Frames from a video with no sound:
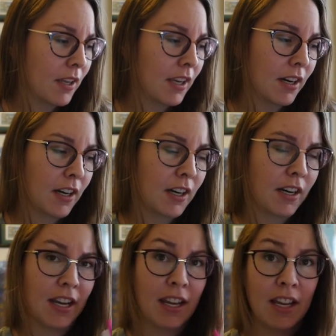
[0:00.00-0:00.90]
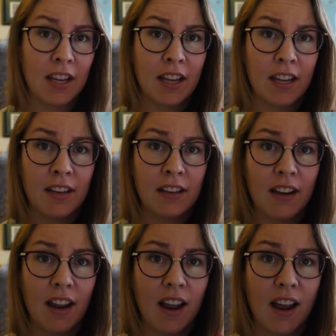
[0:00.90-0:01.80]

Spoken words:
here, and